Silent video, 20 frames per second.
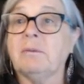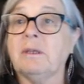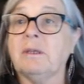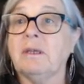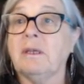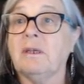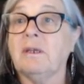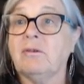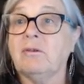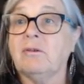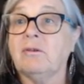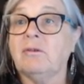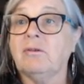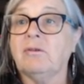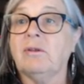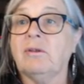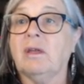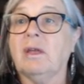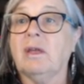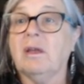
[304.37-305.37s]
into the
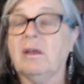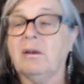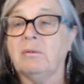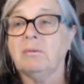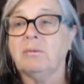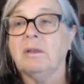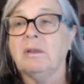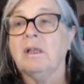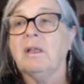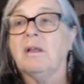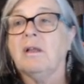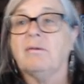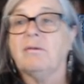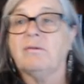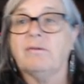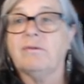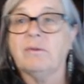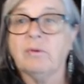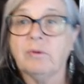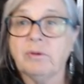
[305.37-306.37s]
home
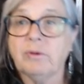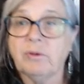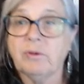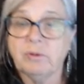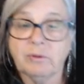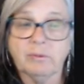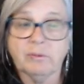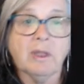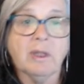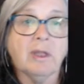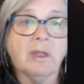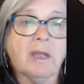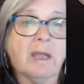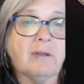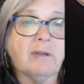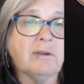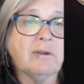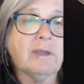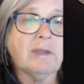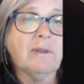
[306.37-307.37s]
for you. And you
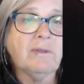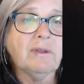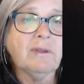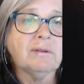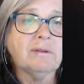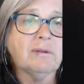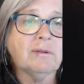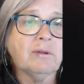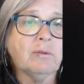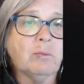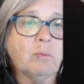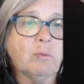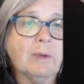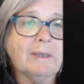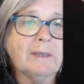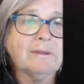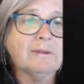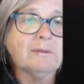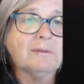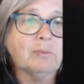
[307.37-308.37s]
get this sort of
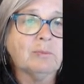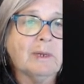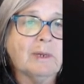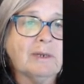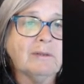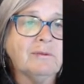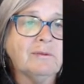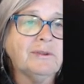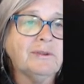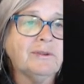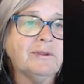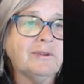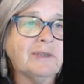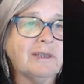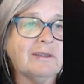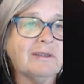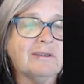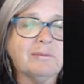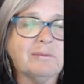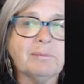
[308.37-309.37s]
wonderful sense
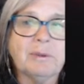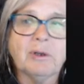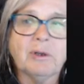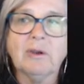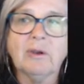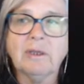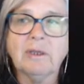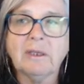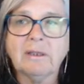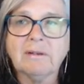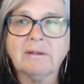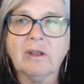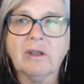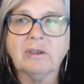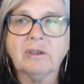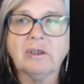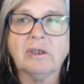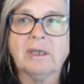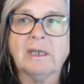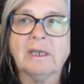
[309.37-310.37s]
of belonging. It's like you're
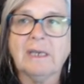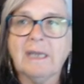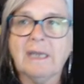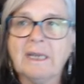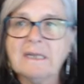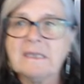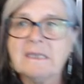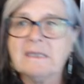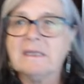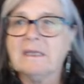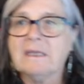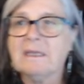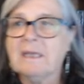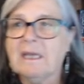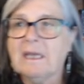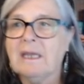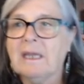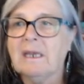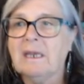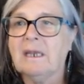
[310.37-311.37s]
connecting
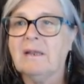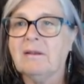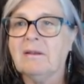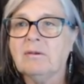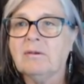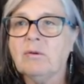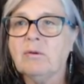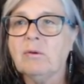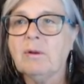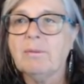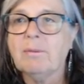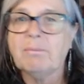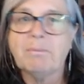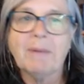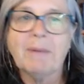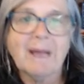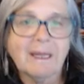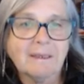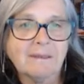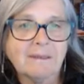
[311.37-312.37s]
again, and it's all a
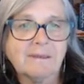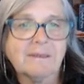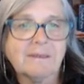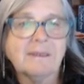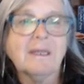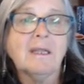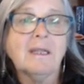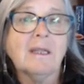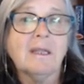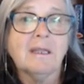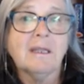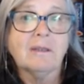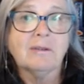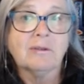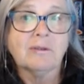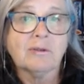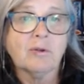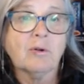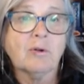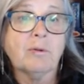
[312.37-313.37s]
buzz,
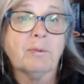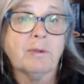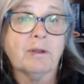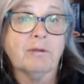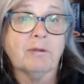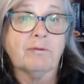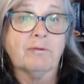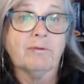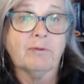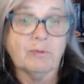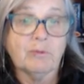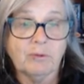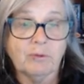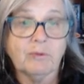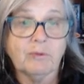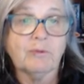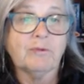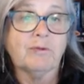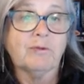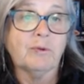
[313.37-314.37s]
Scorpio,
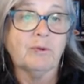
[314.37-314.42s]
for